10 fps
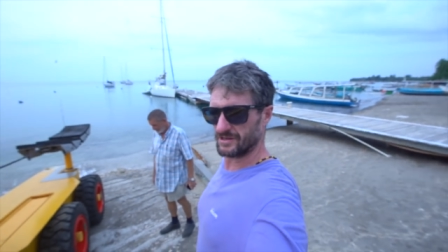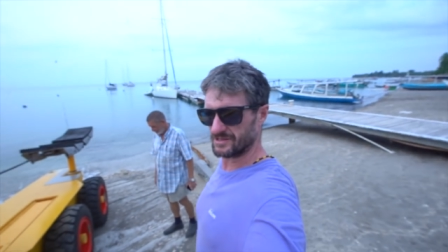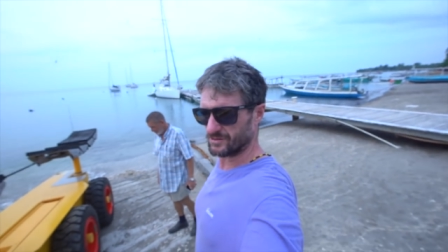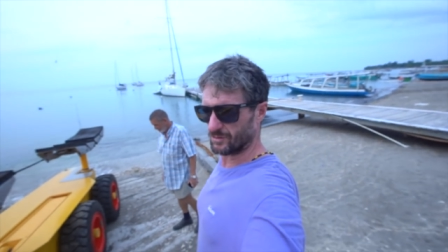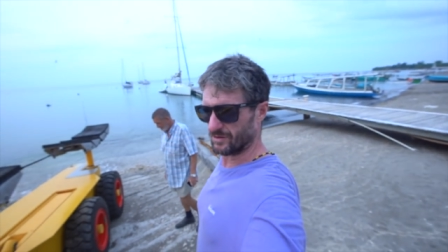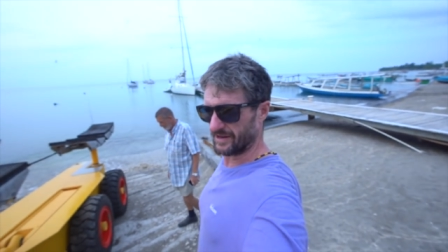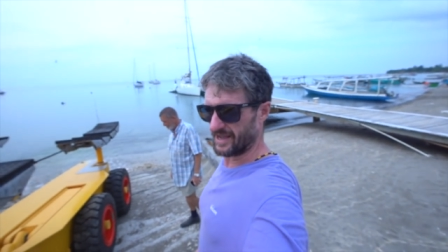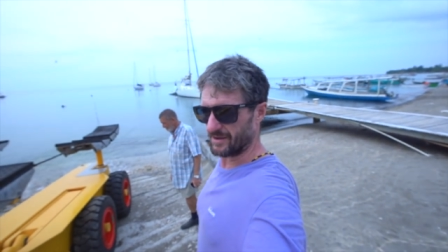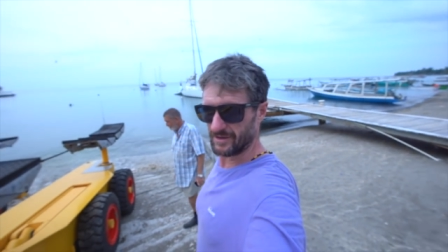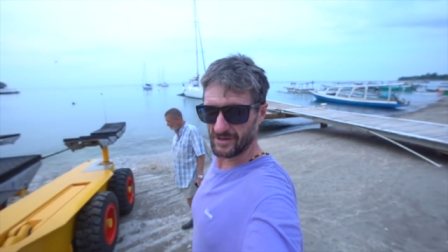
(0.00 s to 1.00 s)
this all
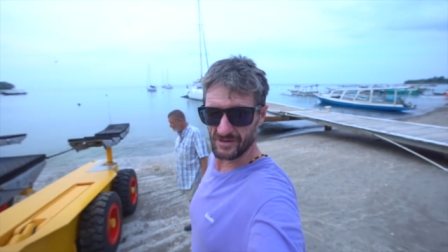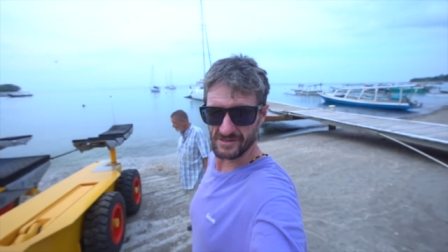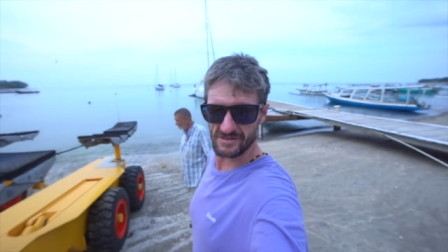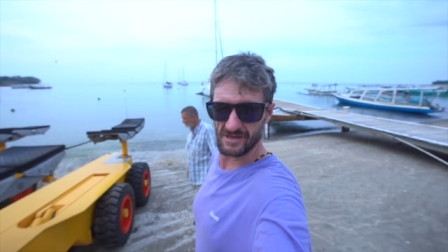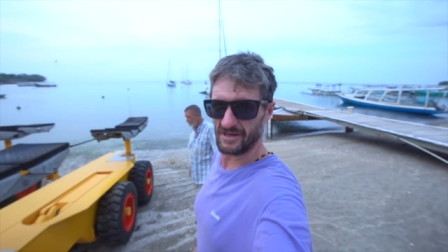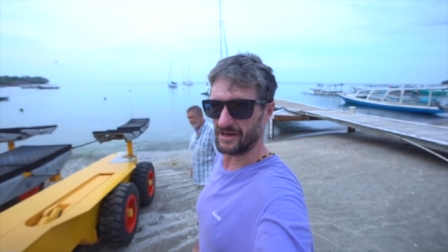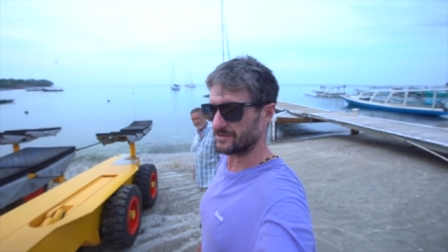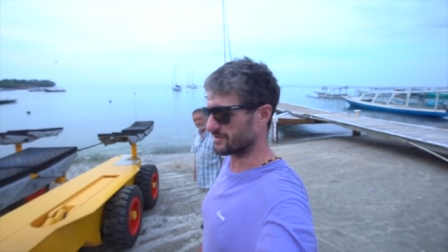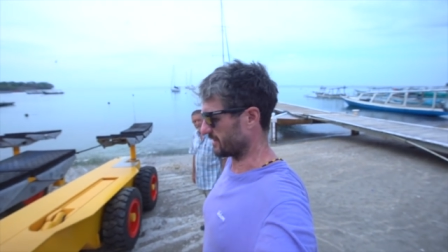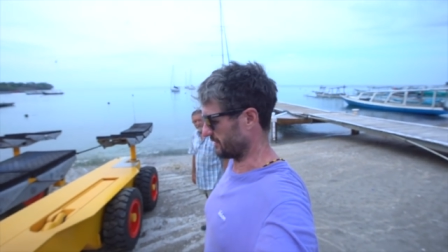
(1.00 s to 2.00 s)
now because, yeah,
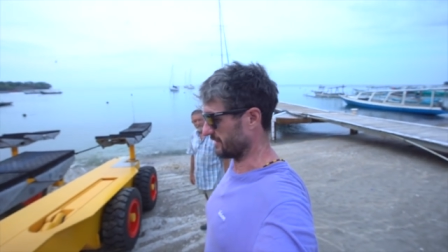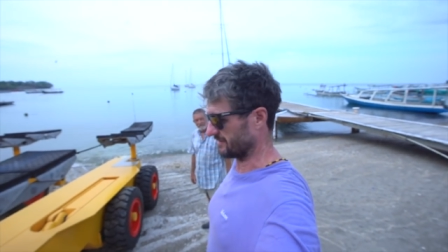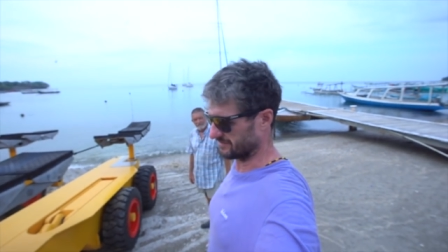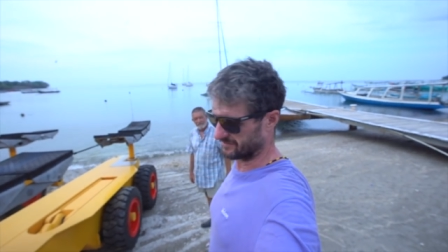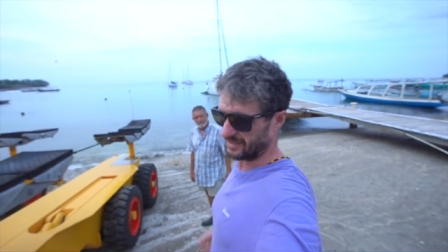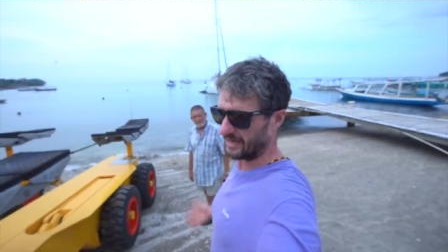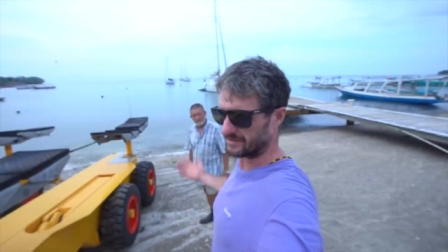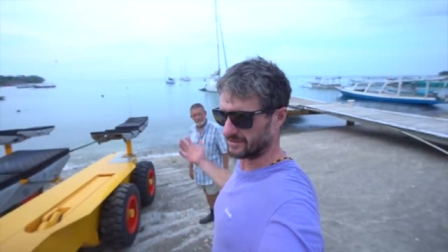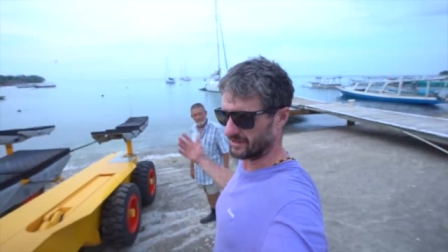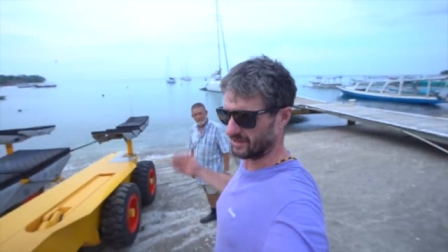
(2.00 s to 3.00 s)
it's going to be
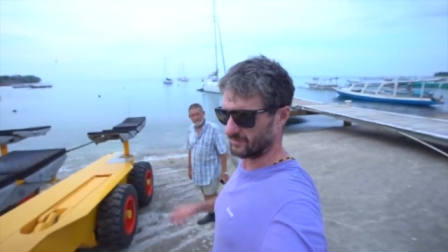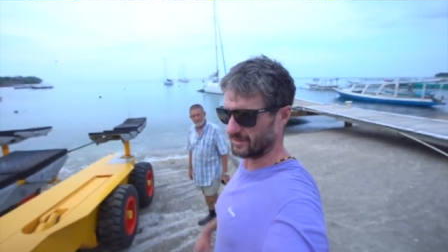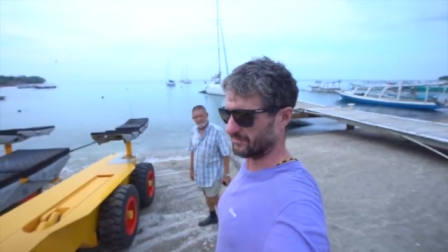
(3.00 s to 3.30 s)
dark tonight. We're